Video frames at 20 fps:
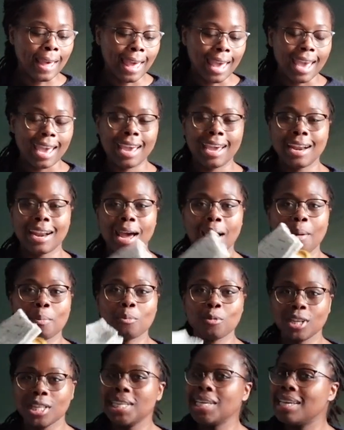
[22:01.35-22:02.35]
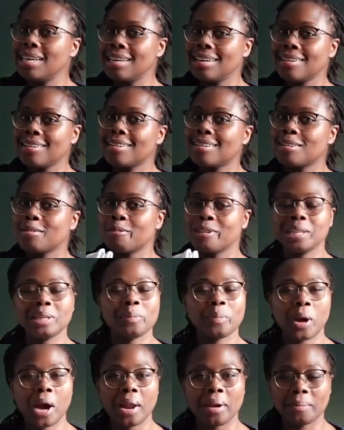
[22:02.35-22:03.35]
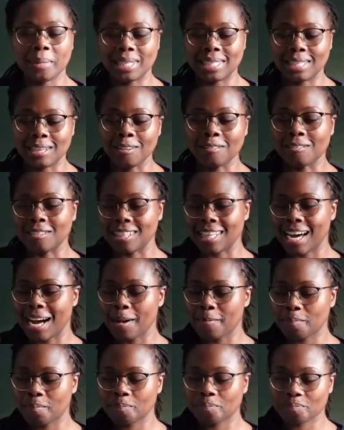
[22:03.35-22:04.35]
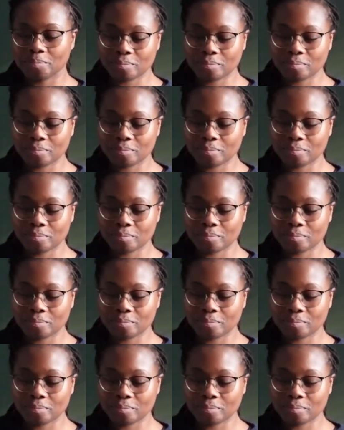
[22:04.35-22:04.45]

And I'm really, really proud of myself for that.